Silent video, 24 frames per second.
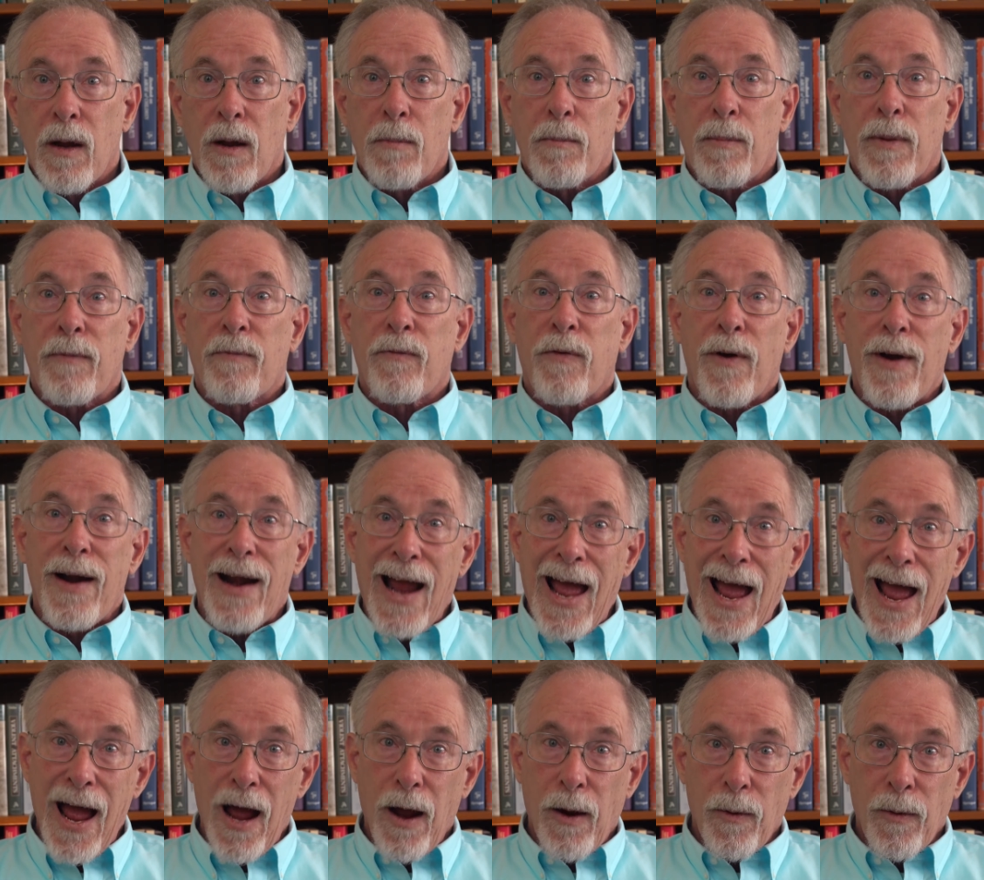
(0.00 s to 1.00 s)
But for
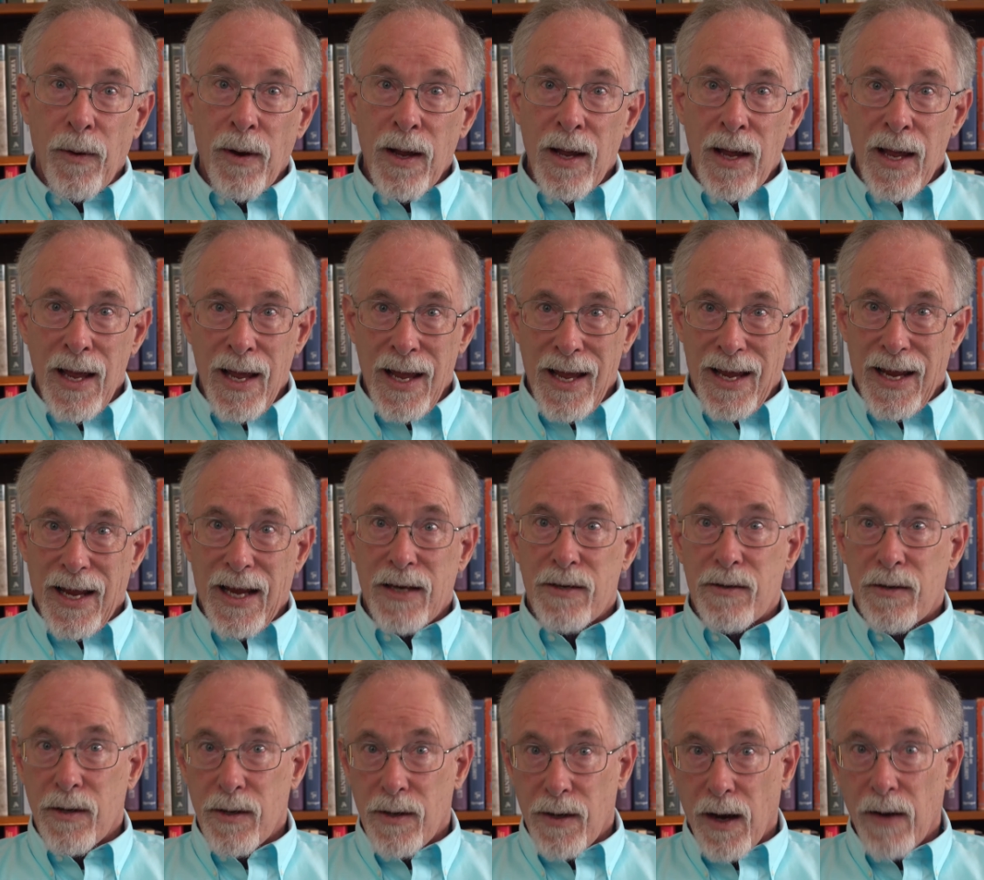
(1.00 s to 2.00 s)
now,
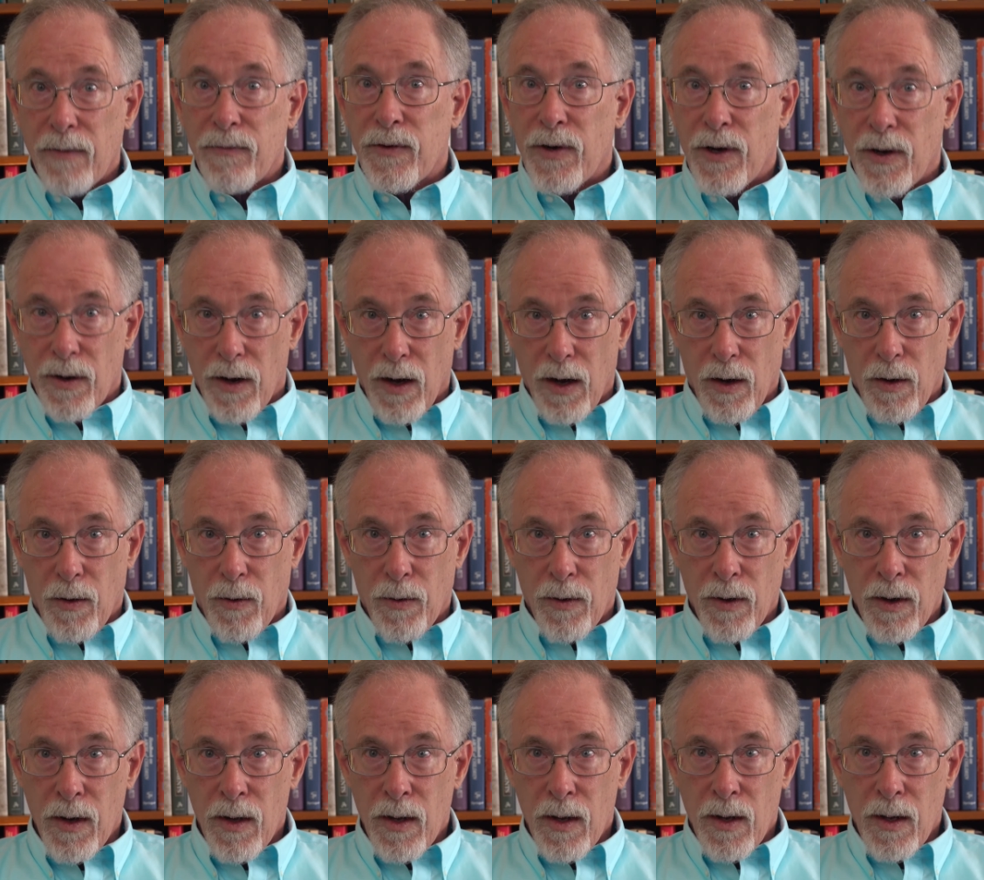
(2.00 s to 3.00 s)
it's enough to know
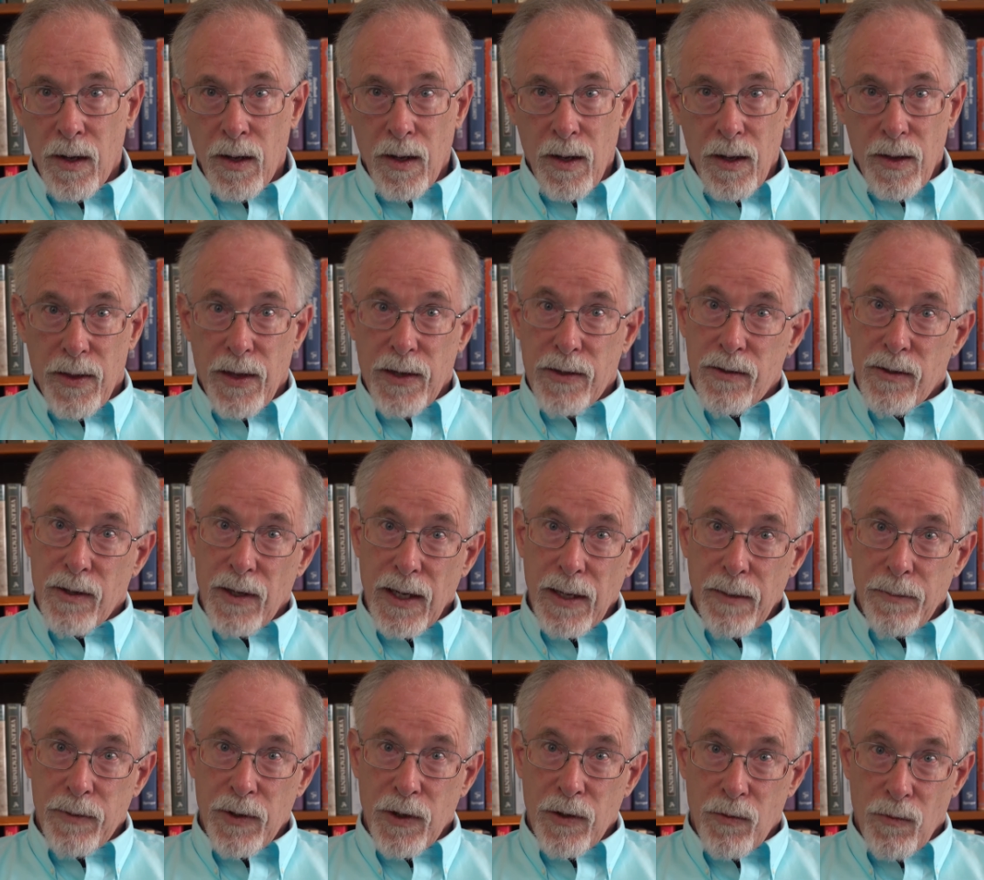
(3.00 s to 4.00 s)
that
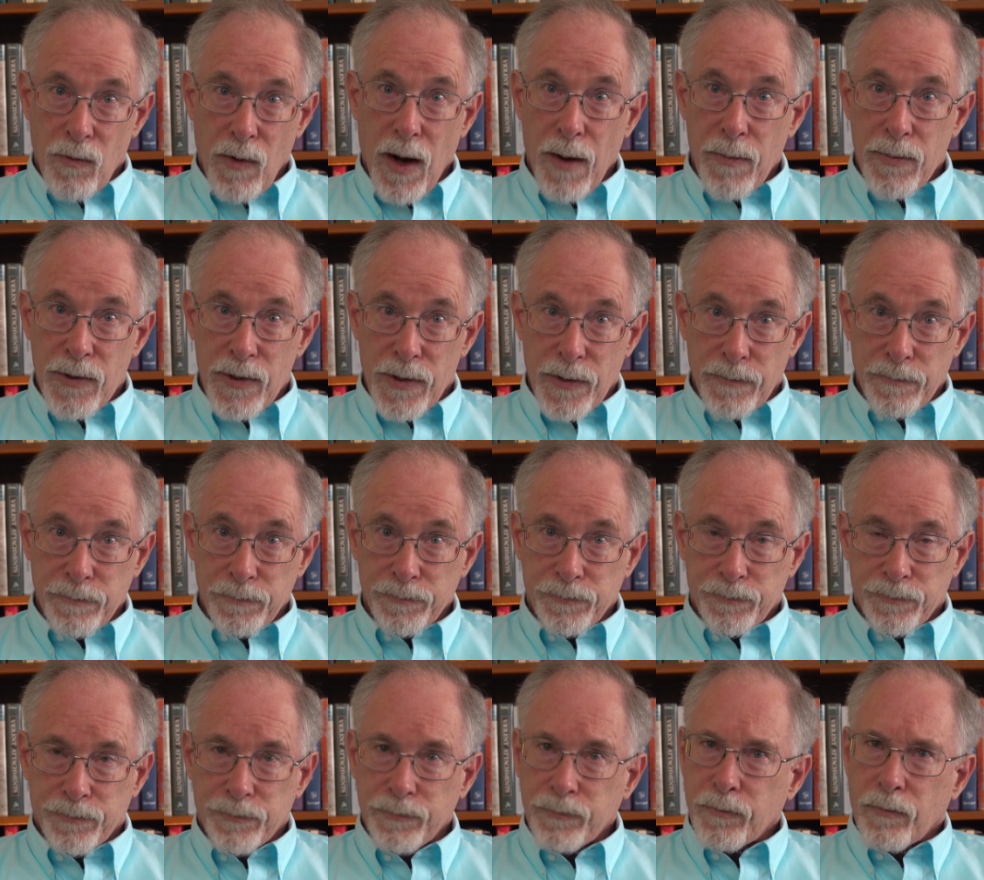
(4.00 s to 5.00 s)
sleep
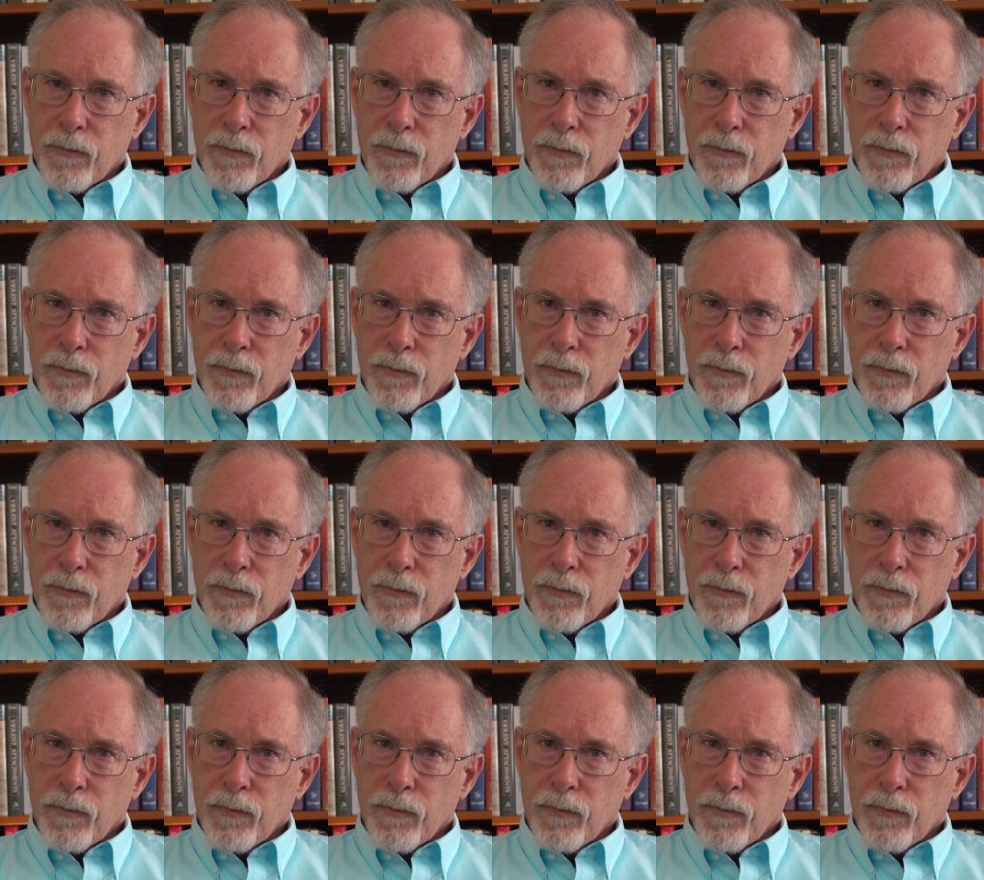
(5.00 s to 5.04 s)
disruption